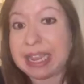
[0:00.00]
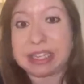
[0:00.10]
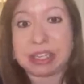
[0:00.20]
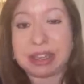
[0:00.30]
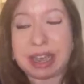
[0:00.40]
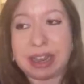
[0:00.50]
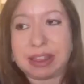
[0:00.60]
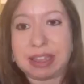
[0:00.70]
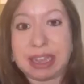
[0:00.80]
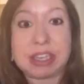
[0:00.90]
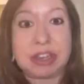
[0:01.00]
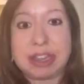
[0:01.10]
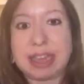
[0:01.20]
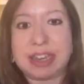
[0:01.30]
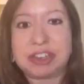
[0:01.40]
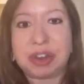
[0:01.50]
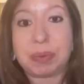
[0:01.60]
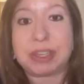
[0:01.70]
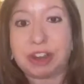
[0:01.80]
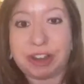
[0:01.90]
Israel
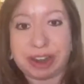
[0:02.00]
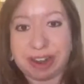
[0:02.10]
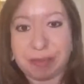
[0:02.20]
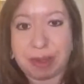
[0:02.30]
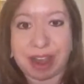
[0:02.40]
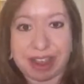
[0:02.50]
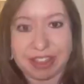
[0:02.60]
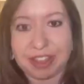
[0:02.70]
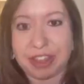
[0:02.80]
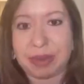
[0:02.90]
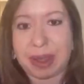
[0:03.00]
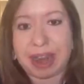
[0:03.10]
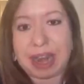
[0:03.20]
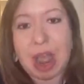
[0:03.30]
was created by the UN?